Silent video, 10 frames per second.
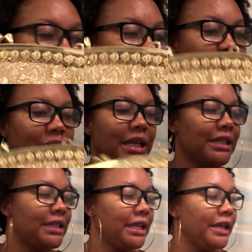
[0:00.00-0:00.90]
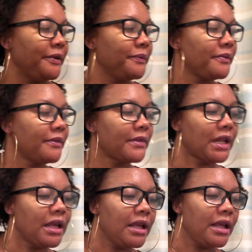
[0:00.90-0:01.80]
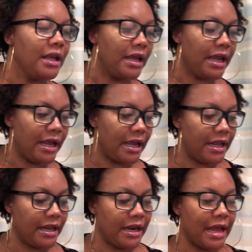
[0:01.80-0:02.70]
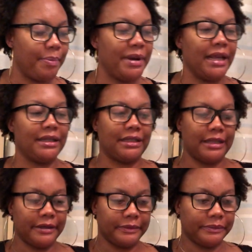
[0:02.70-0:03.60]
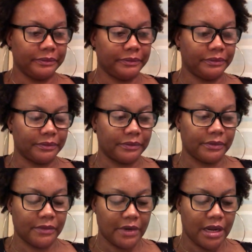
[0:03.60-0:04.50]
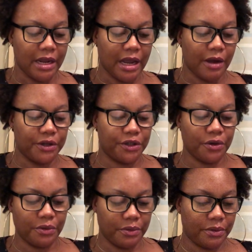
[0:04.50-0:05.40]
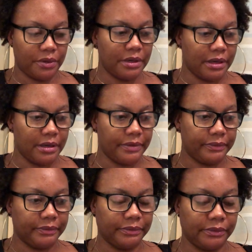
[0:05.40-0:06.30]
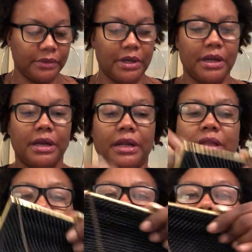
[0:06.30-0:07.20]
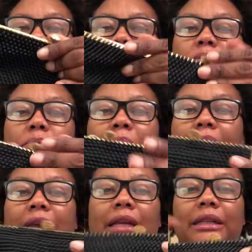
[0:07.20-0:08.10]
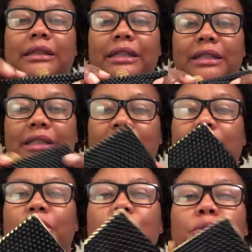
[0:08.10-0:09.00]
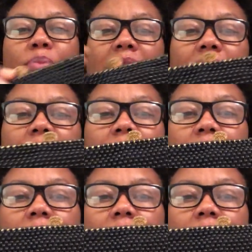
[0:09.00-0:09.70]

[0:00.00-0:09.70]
as you can see. And then up next, I'll show you this bag. This could be